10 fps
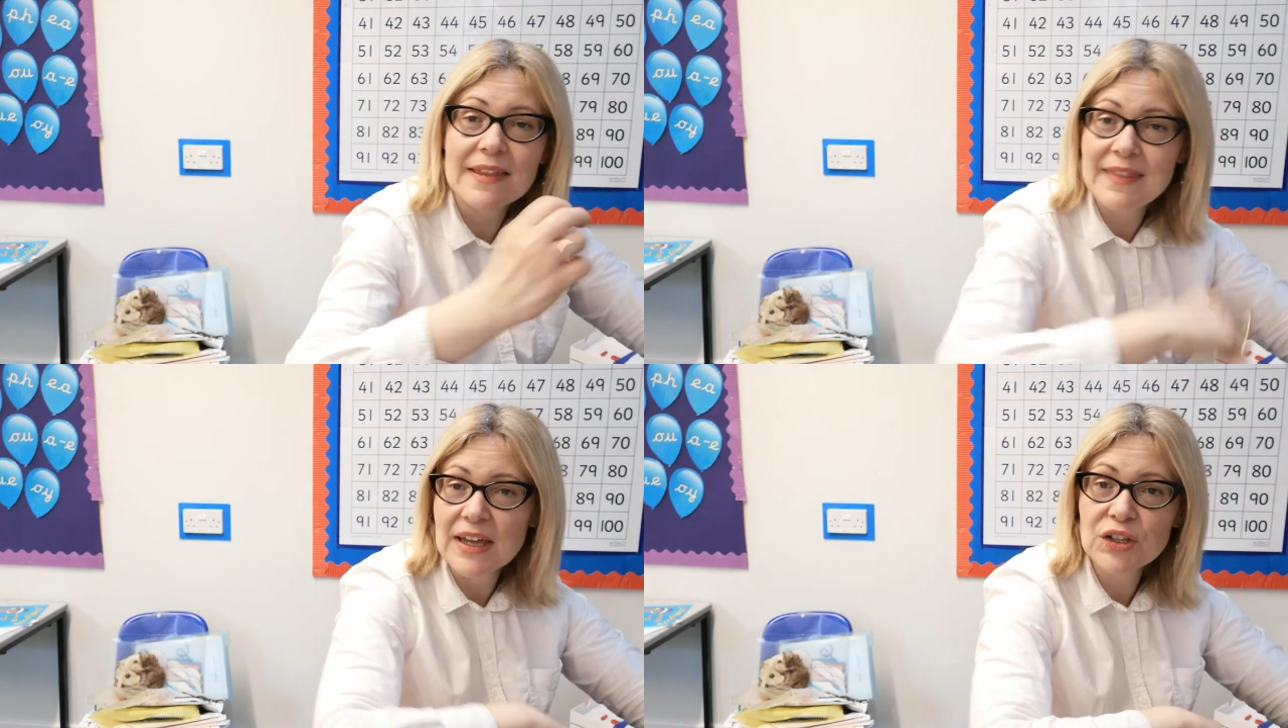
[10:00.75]

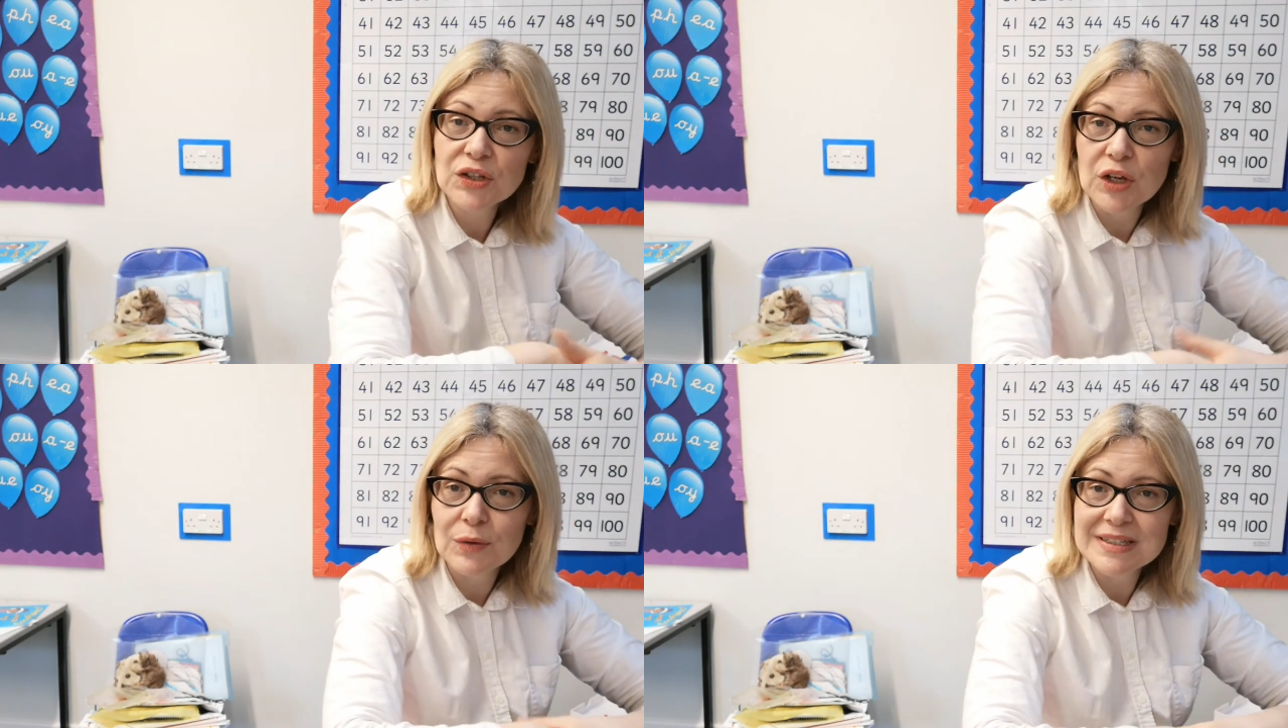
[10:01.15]
and that
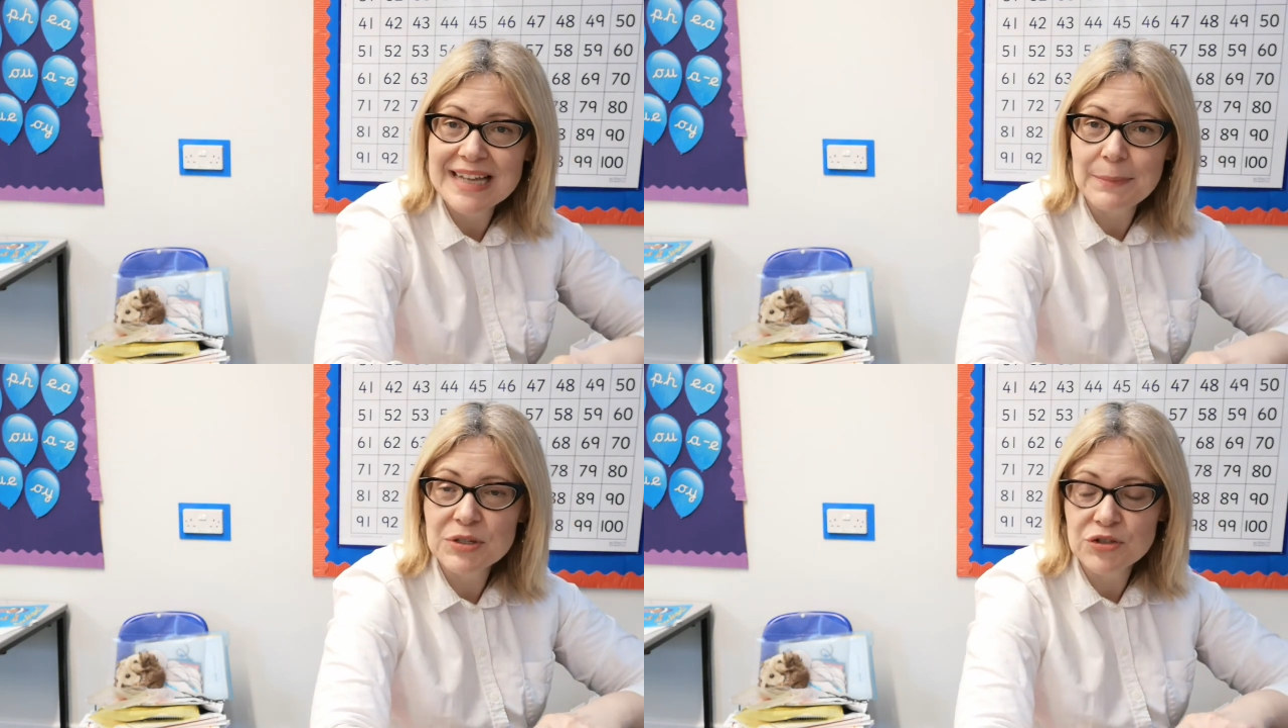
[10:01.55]
could go on
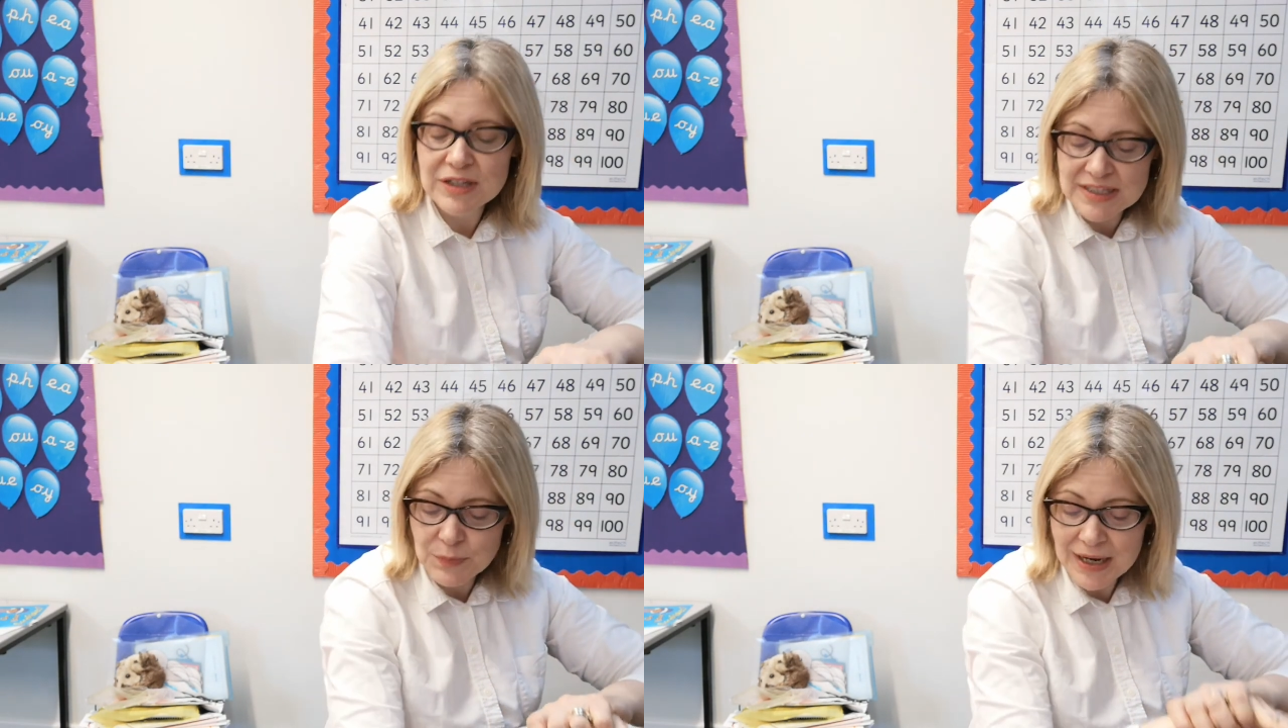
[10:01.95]

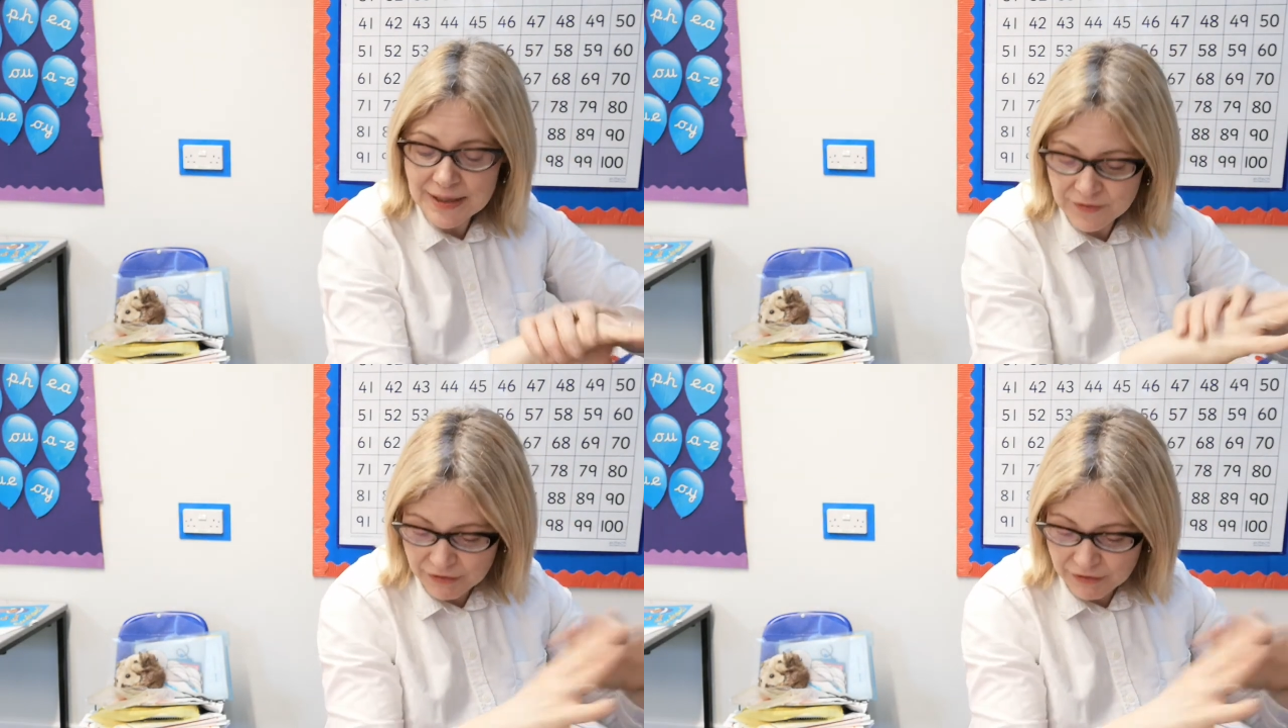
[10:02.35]
Tapestry as well if